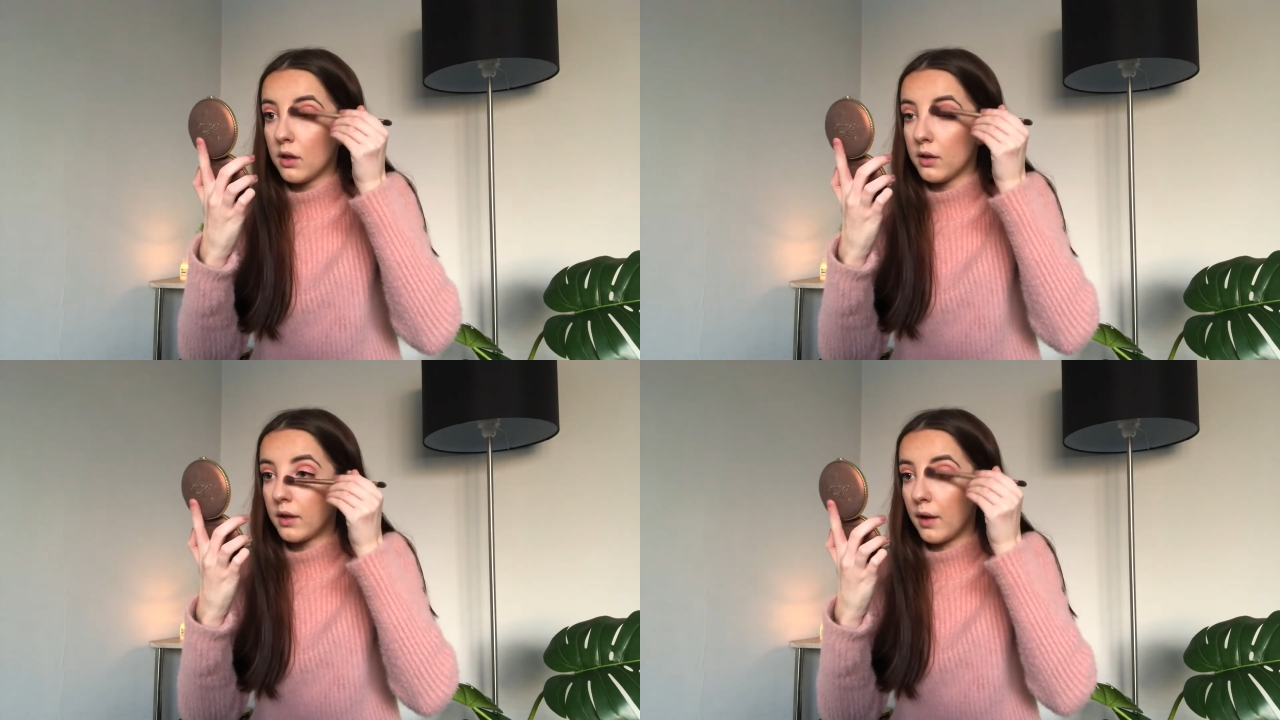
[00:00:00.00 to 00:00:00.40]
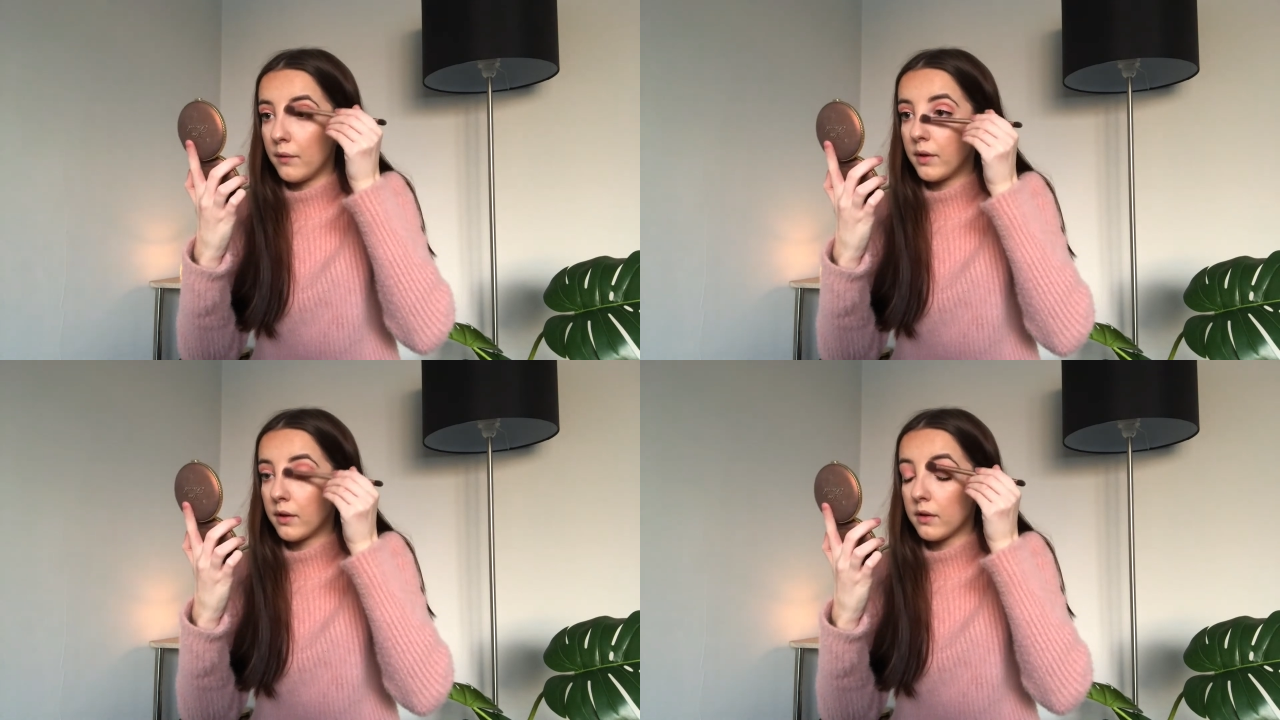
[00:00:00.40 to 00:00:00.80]

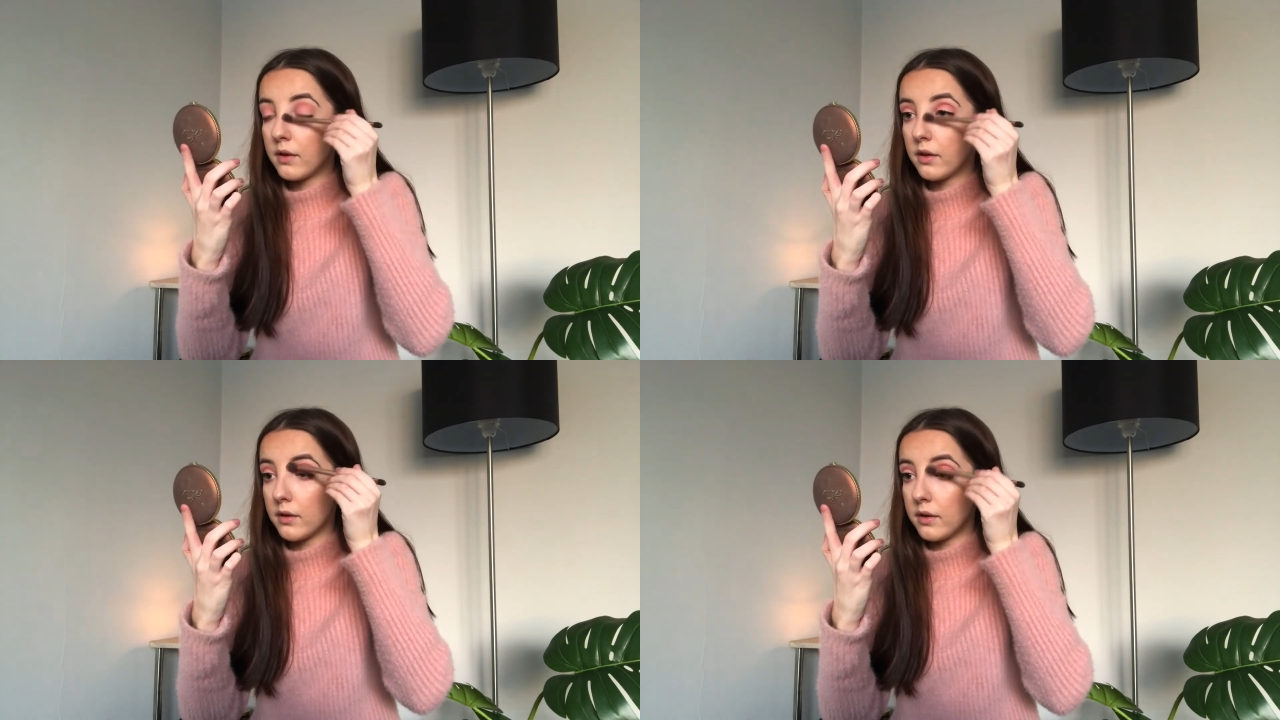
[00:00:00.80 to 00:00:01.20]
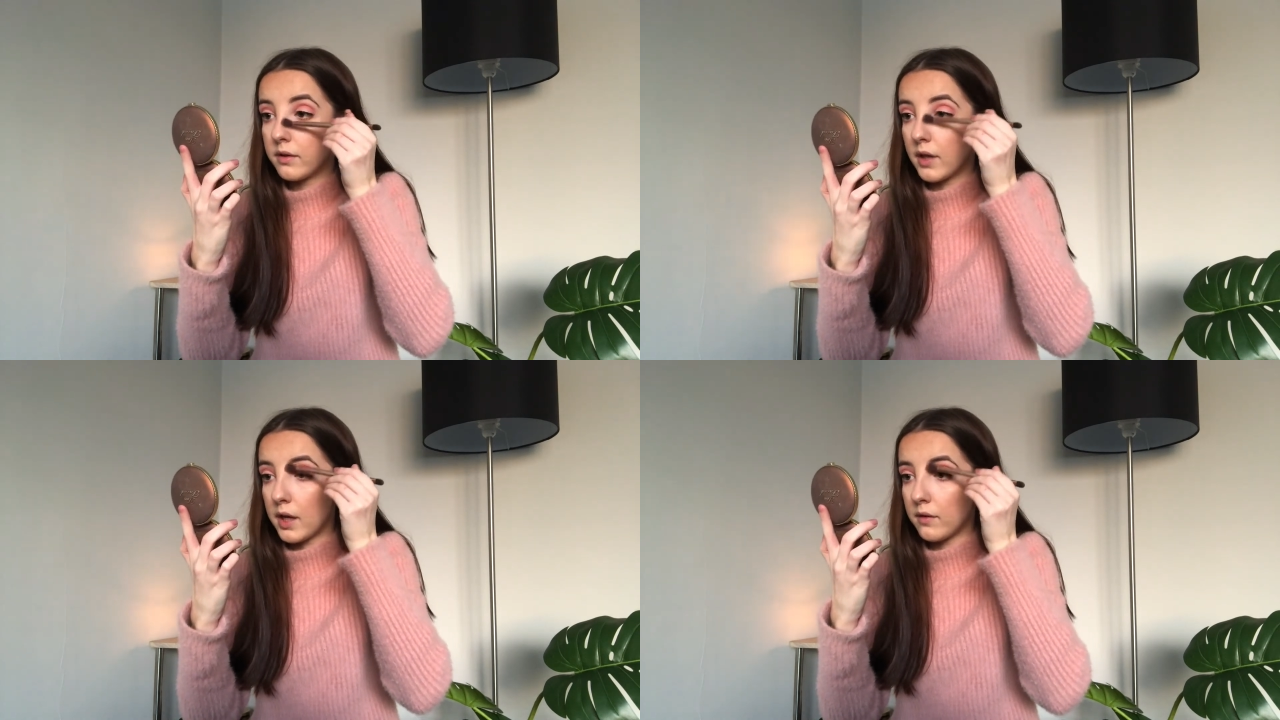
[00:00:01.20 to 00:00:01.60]
down the
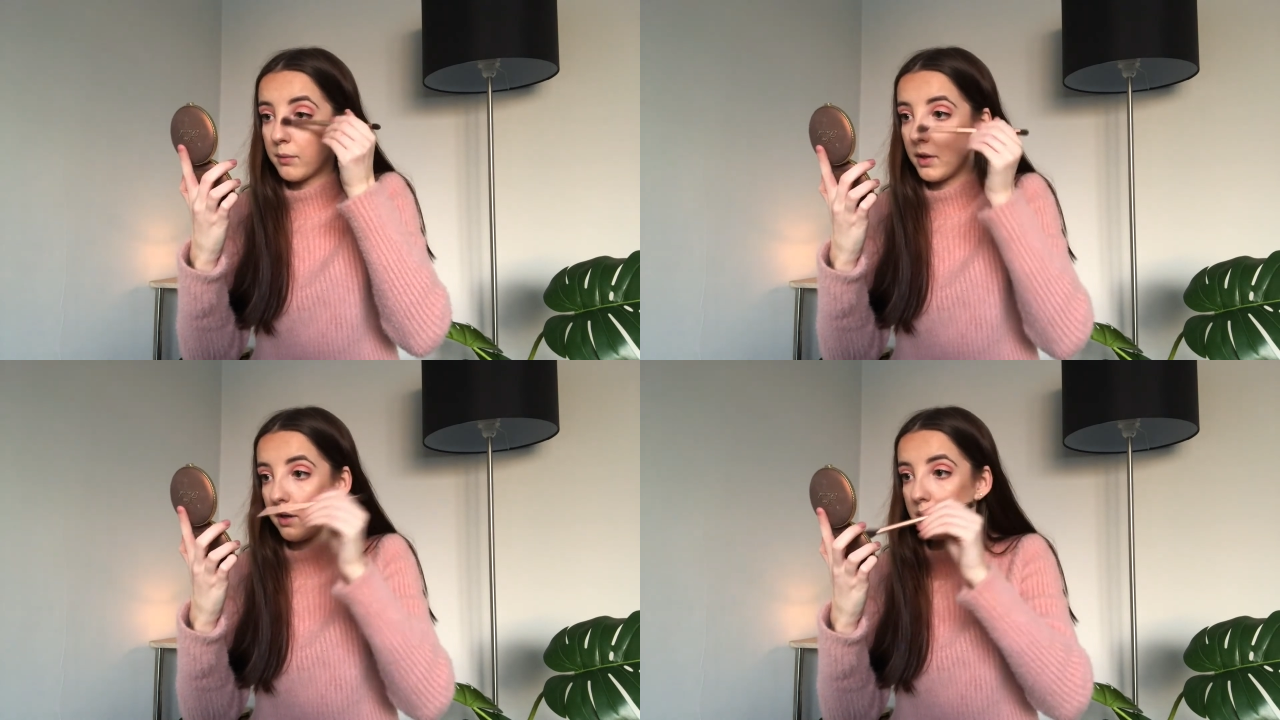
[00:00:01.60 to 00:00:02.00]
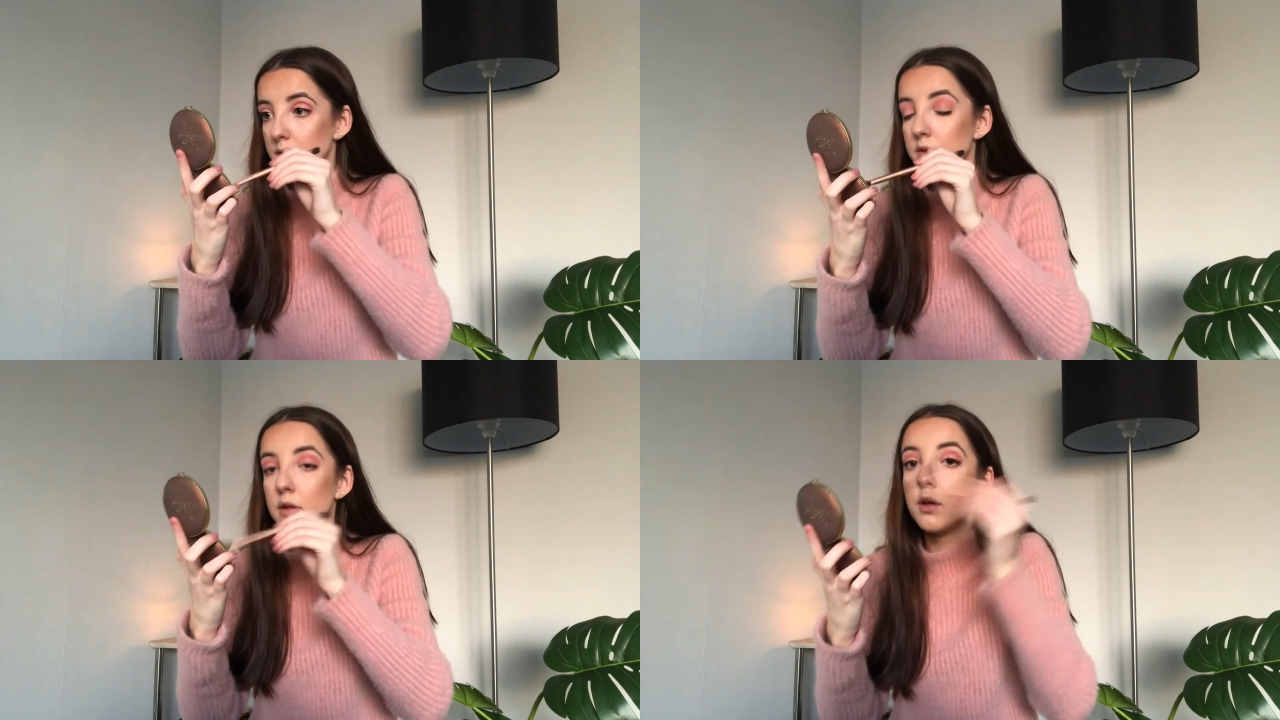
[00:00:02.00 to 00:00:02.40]
sides of my nose.